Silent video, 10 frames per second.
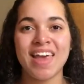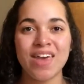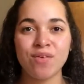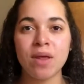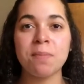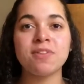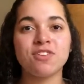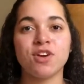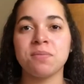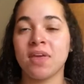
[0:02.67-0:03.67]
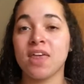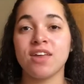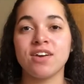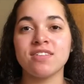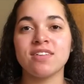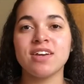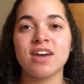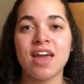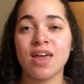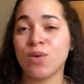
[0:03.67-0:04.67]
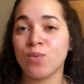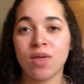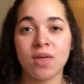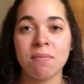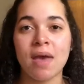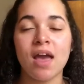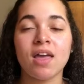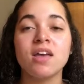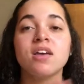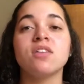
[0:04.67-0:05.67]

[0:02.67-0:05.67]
Hey, what up? It's your girl McCayla Grace here and welcome back.